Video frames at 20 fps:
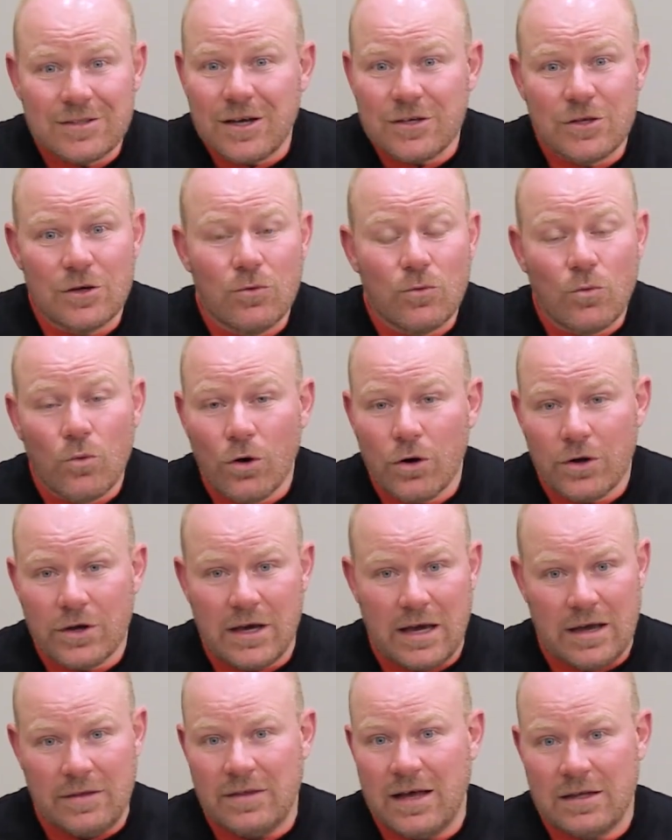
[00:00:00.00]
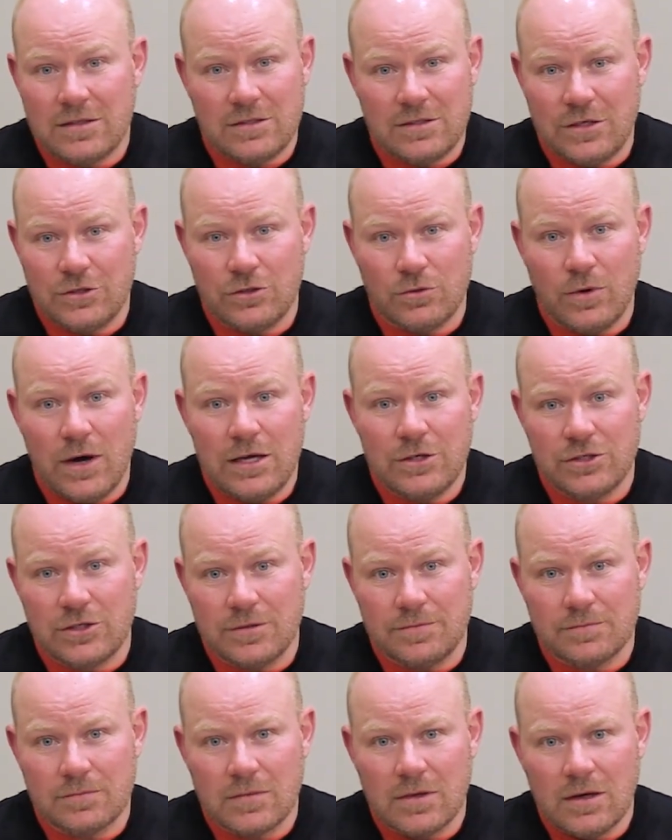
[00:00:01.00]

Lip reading: doesn't work in that situation.